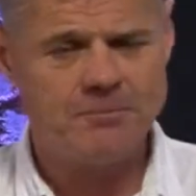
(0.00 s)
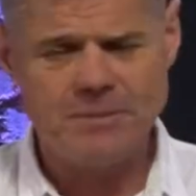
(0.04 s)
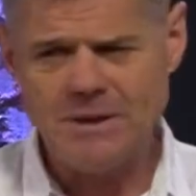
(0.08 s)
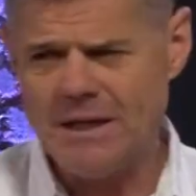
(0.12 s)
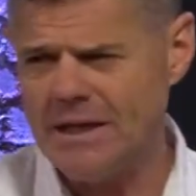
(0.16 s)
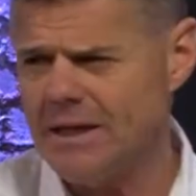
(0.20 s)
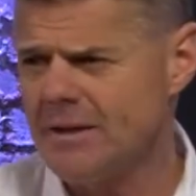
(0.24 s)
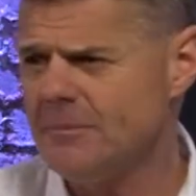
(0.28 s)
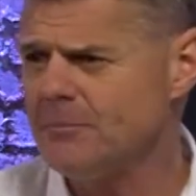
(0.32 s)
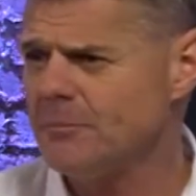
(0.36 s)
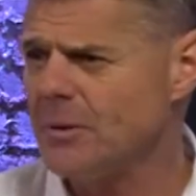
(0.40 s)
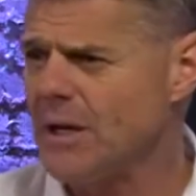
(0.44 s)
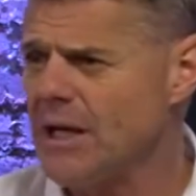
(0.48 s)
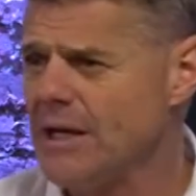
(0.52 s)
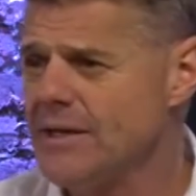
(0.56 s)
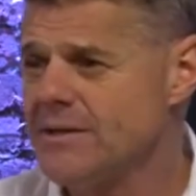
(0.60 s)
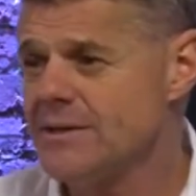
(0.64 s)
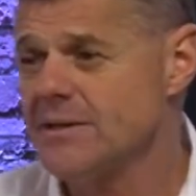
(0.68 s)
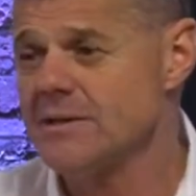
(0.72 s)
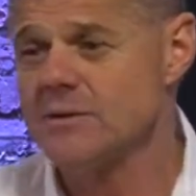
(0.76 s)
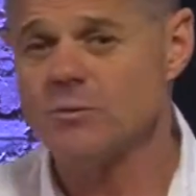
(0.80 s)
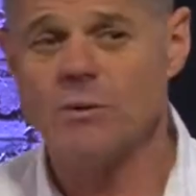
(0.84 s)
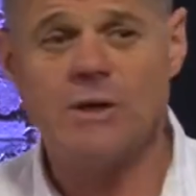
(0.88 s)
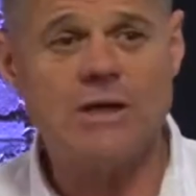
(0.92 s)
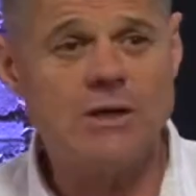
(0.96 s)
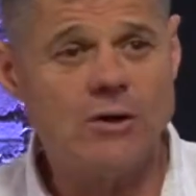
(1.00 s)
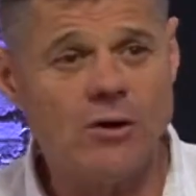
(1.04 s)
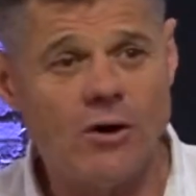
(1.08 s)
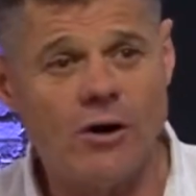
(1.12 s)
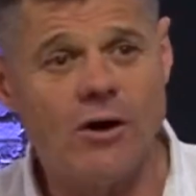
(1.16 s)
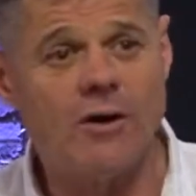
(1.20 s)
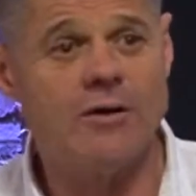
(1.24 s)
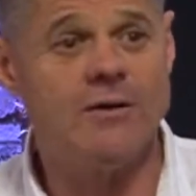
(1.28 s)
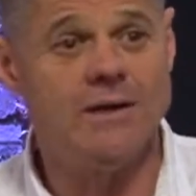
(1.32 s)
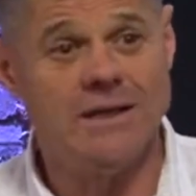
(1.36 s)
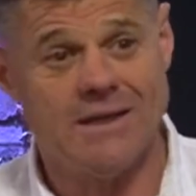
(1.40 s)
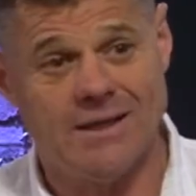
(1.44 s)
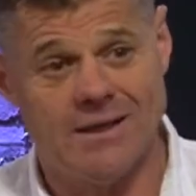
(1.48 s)
Be in places where you
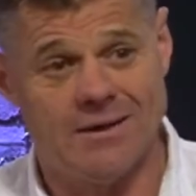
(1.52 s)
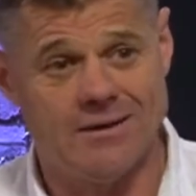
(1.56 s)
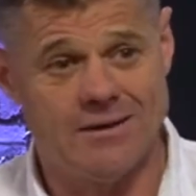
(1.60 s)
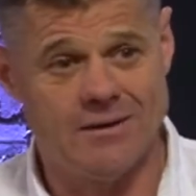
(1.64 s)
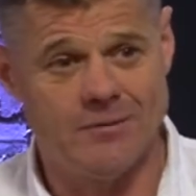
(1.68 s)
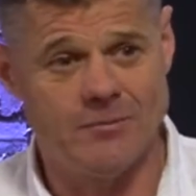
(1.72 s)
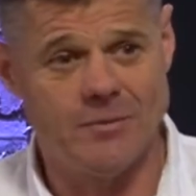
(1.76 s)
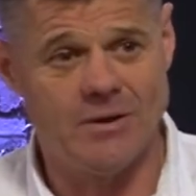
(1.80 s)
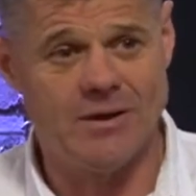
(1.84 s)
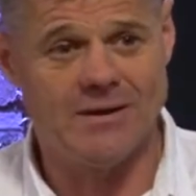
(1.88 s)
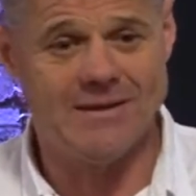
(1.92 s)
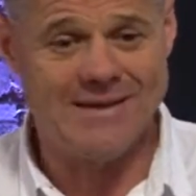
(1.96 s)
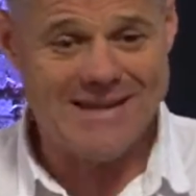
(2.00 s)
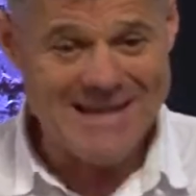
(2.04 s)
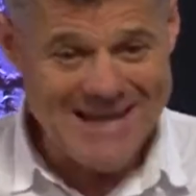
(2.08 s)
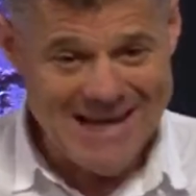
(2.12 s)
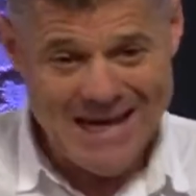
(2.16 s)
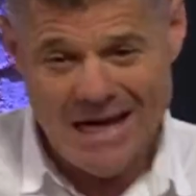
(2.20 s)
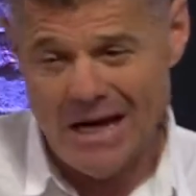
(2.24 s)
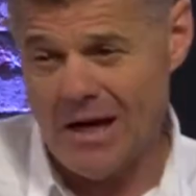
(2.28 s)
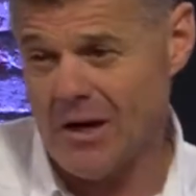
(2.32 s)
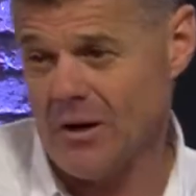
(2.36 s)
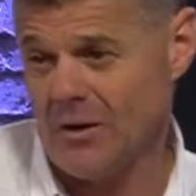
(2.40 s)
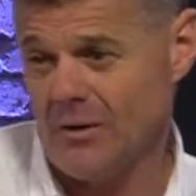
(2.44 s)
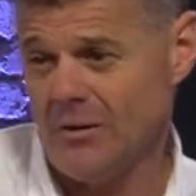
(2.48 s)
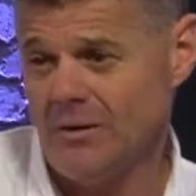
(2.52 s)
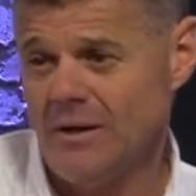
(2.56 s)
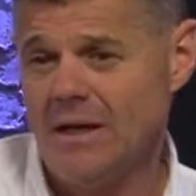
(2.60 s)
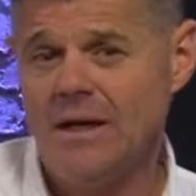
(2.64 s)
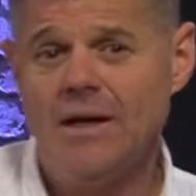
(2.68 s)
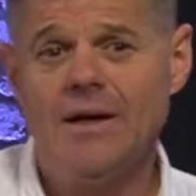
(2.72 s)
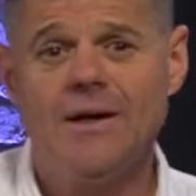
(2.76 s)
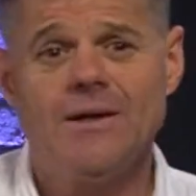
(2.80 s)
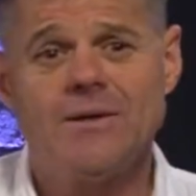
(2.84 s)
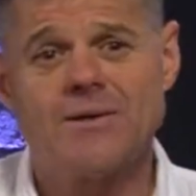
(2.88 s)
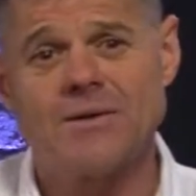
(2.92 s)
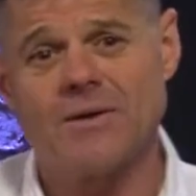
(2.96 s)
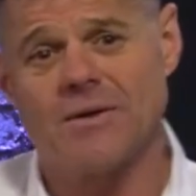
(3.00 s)
are accountable now,
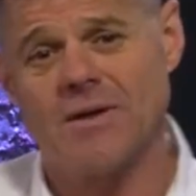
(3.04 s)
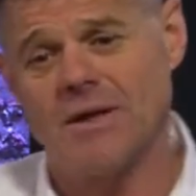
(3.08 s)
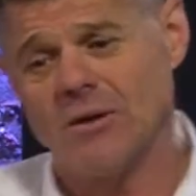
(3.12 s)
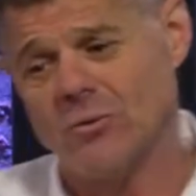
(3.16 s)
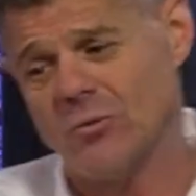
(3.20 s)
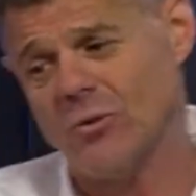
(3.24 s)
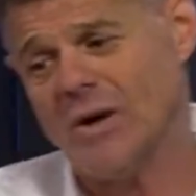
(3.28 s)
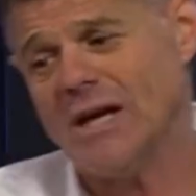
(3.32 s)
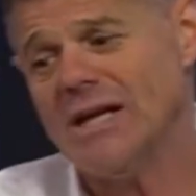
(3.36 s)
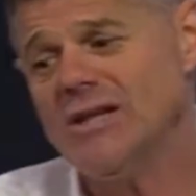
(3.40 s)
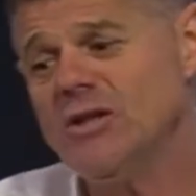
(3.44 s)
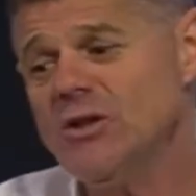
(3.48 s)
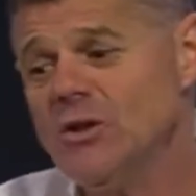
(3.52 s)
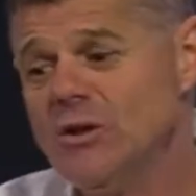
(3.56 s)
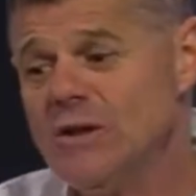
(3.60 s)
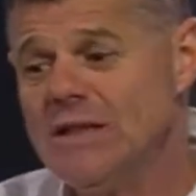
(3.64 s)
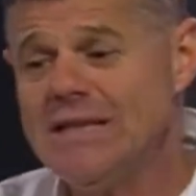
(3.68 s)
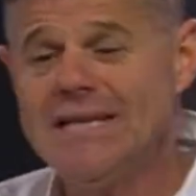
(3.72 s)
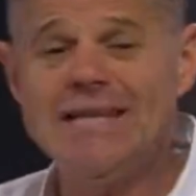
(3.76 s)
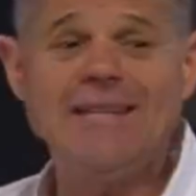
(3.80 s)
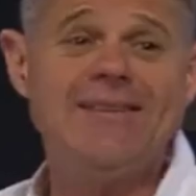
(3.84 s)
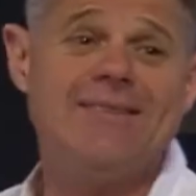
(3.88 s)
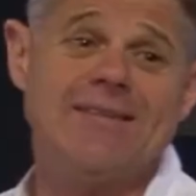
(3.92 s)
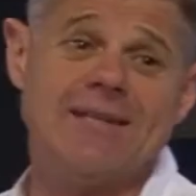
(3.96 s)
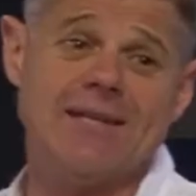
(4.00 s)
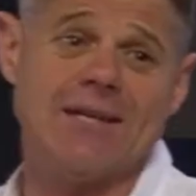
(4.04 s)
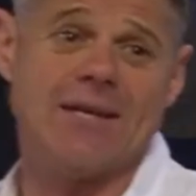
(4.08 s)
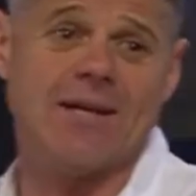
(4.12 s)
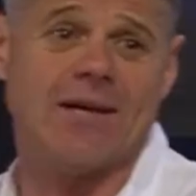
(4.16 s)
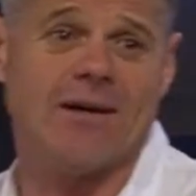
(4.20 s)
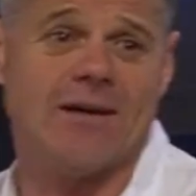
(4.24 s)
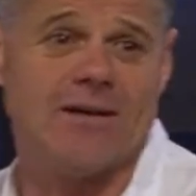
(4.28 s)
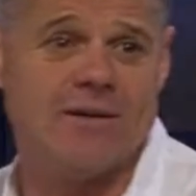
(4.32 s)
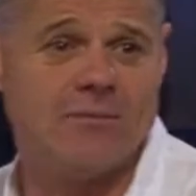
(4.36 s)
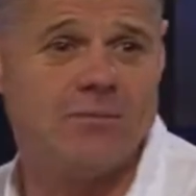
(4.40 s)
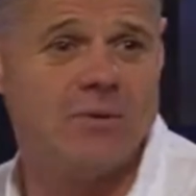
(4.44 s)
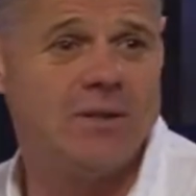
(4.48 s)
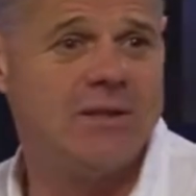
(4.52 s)
so that when you need the
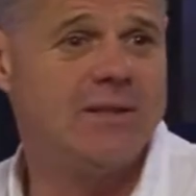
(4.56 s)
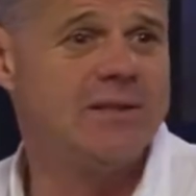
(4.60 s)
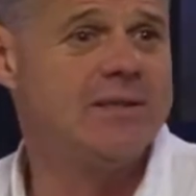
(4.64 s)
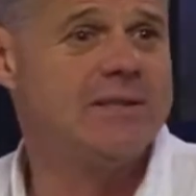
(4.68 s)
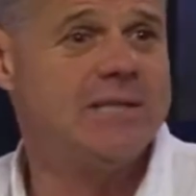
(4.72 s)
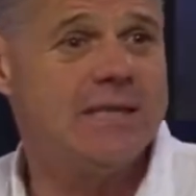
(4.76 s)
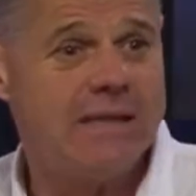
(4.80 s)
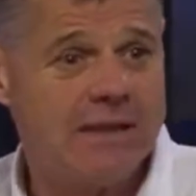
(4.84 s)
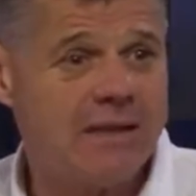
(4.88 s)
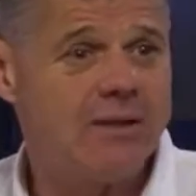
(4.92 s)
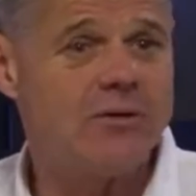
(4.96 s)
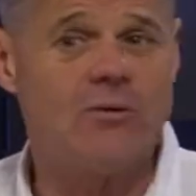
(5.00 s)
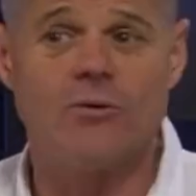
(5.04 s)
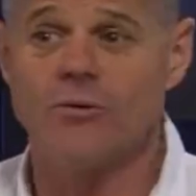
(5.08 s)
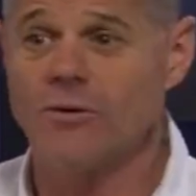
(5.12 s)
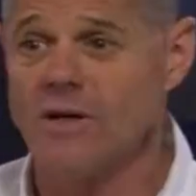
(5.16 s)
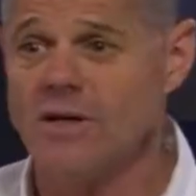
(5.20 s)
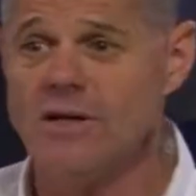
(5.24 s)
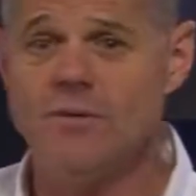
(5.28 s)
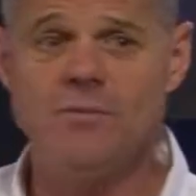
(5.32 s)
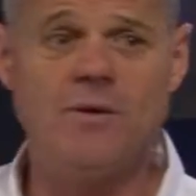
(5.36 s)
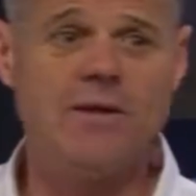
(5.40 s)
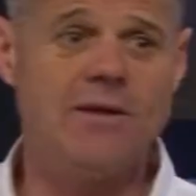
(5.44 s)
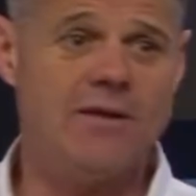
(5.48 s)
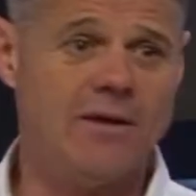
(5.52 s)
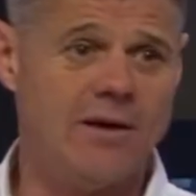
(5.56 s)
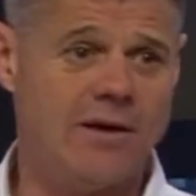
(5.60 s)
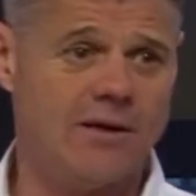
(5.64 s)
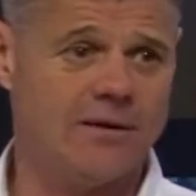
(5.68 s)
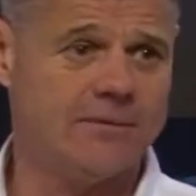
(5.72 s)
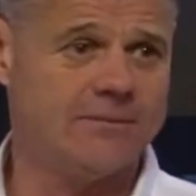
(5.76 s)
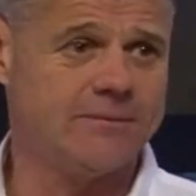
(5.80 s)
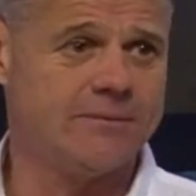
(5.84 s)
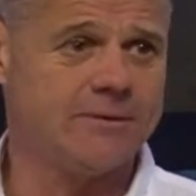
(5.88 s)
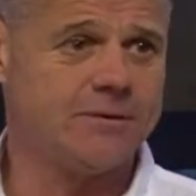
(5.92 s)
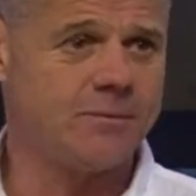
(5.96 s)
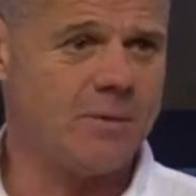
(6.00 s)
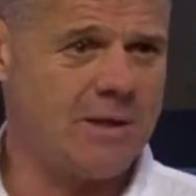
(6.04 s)
accountability, it'll already be there.
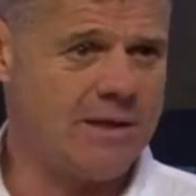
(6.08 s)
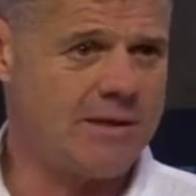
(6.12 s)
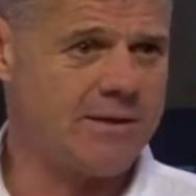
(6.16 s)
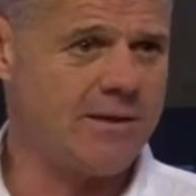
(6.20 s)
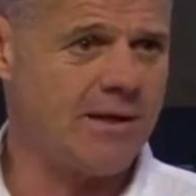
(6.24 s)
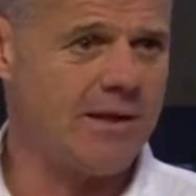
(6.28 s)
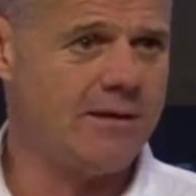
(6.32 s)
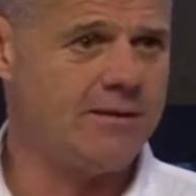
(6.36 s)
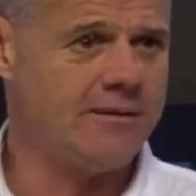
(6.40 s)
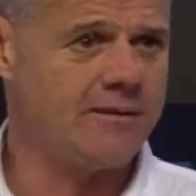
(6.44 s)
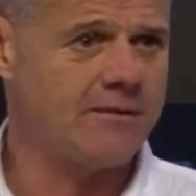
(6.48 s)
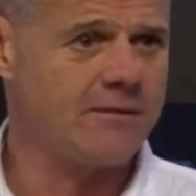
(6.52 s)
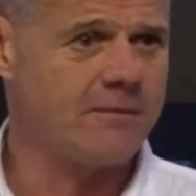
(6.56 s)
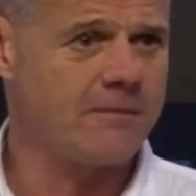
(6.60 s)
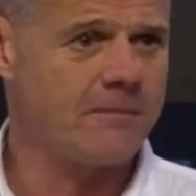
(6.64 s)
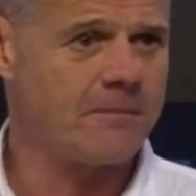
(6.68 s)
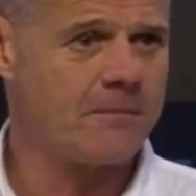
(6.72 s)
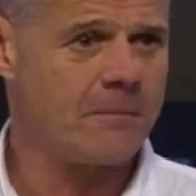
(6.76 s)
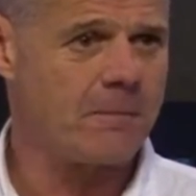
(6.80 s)
Does it make sense?